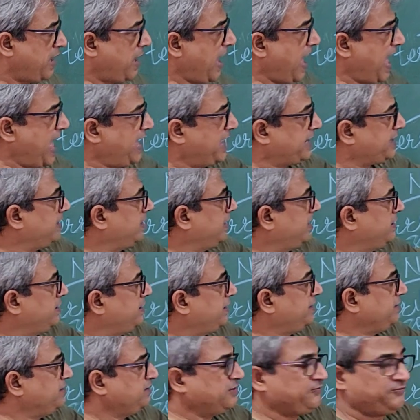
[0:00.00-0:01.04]
And
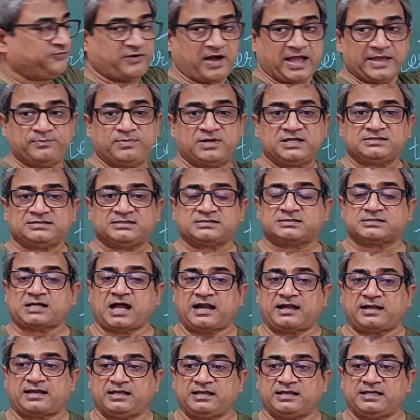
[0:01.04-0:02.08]
in the fibrous
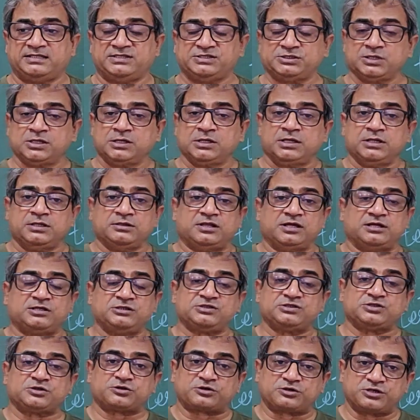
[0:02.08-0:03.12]
cartilage there
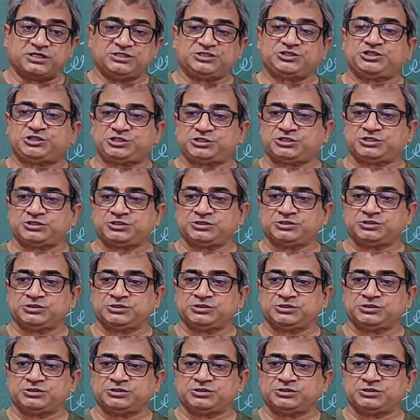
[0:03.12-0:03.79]
is rich